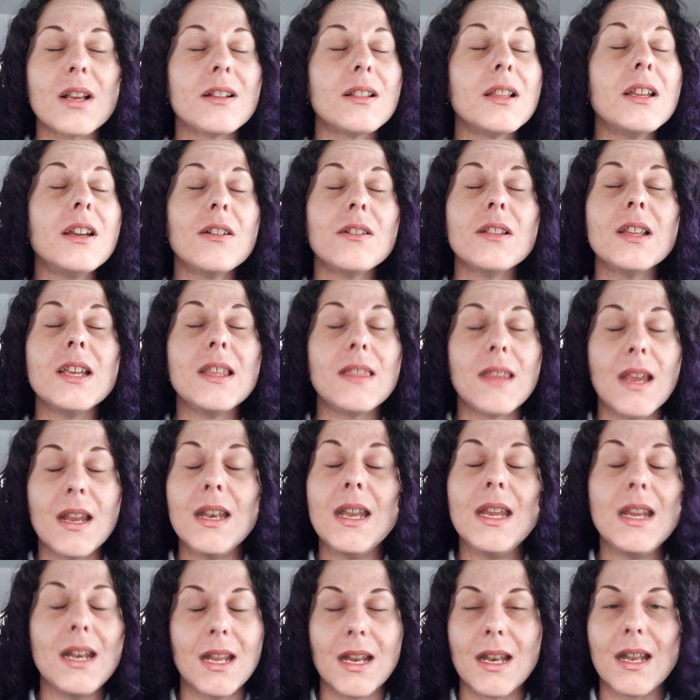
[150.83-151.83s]
Clearly they
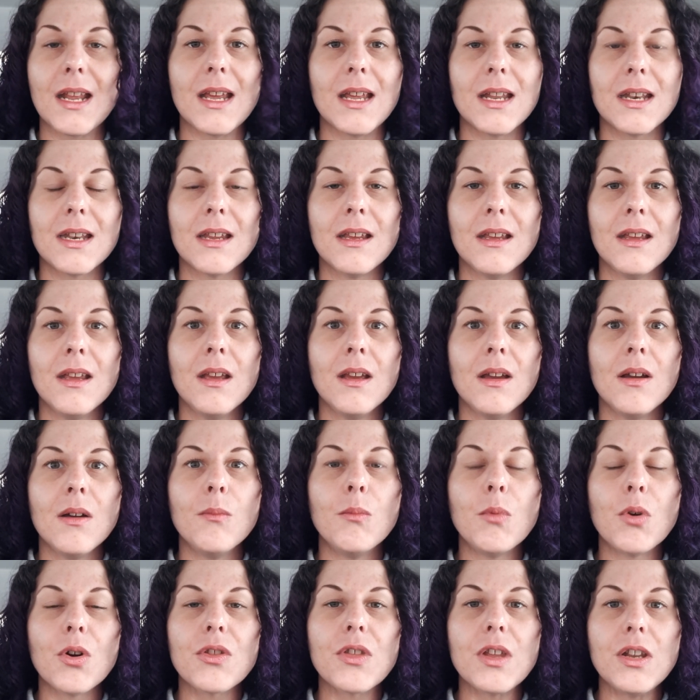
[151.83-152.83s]
needed it
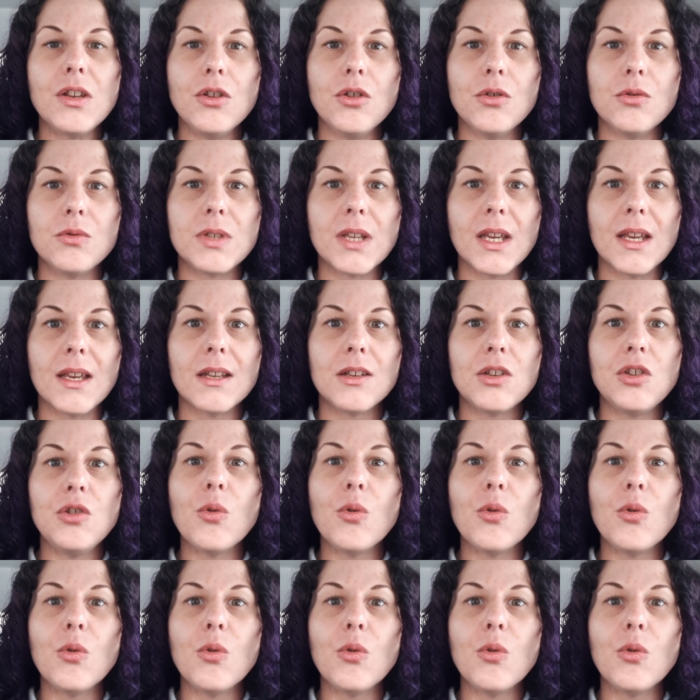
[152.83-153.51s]
more than you did.